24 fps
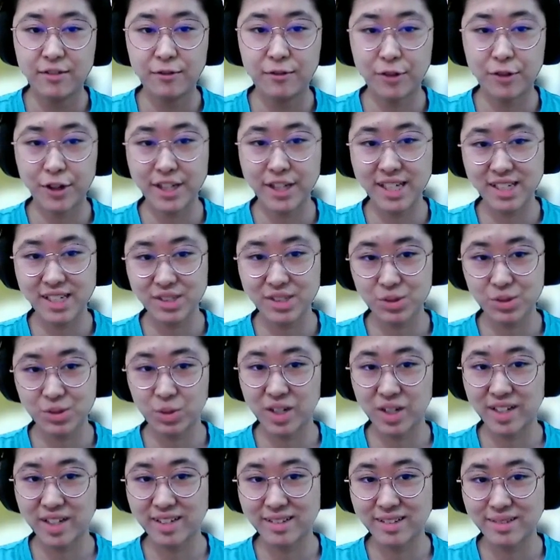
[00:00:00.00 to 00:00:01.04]
For case
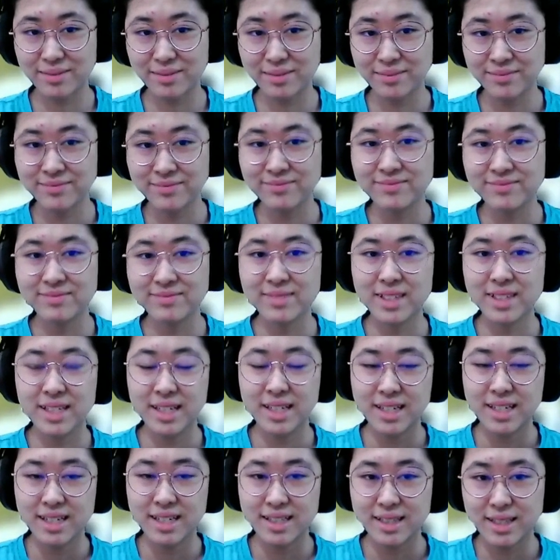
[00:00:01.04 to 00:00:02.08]
1,
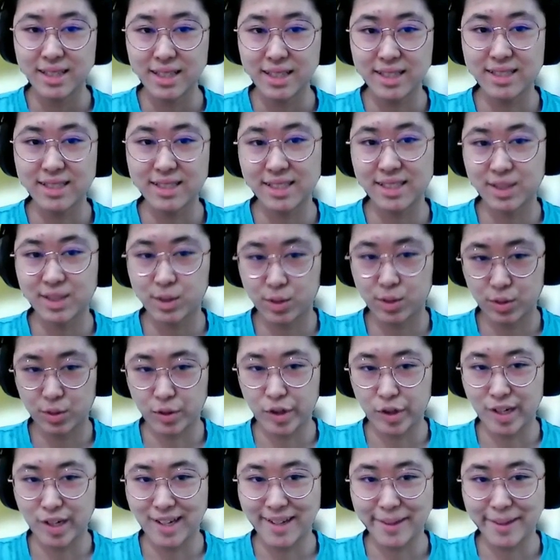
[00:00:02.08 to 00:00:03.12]
this is a
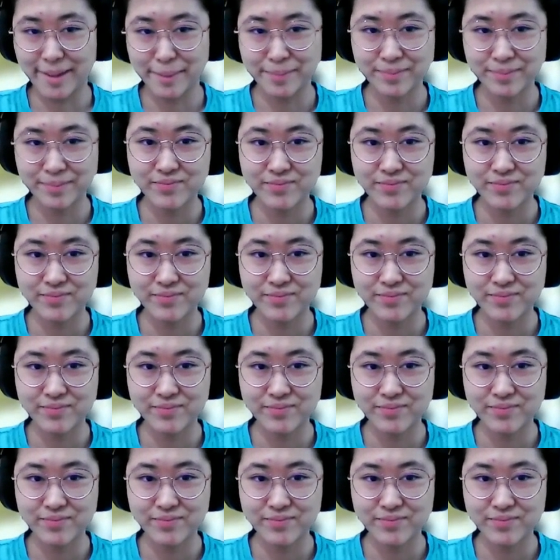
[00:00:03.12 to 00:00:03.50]
storyline.